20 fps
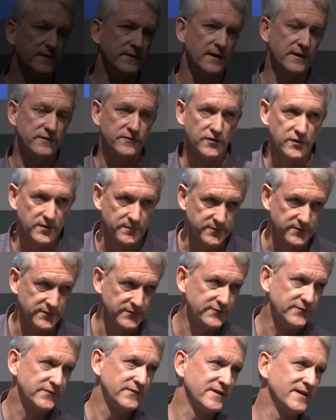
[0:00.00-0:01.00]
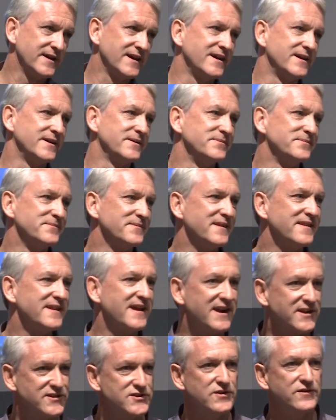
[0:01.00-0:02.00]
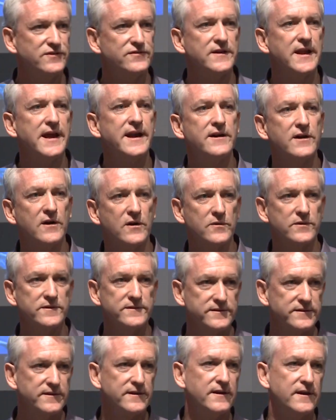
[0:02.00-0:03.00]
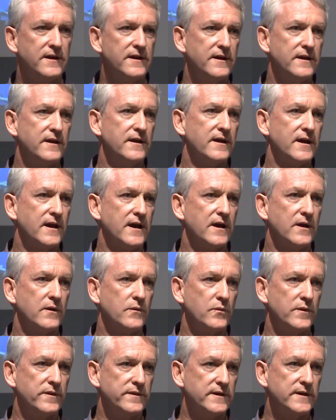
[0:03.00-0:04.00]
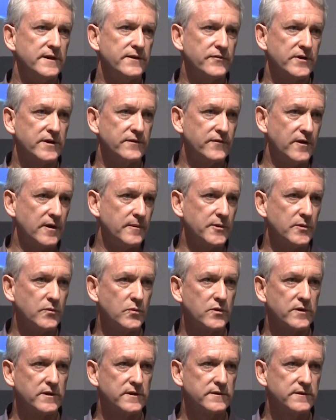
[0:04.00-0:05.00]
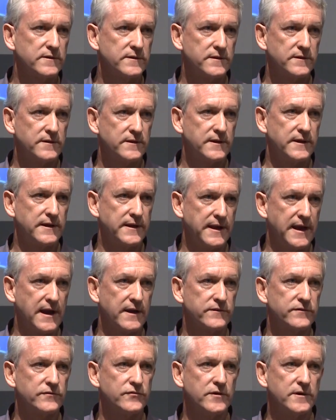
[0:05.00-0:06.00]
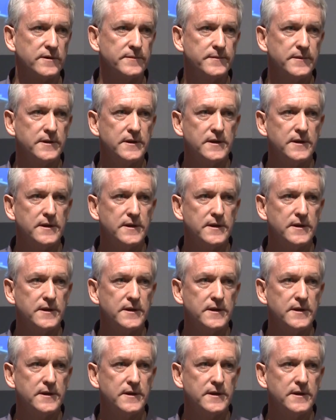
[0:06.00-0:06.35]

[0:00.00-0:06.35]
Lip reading: In terms of the attitudes of landholders with delivering environmental water downstream,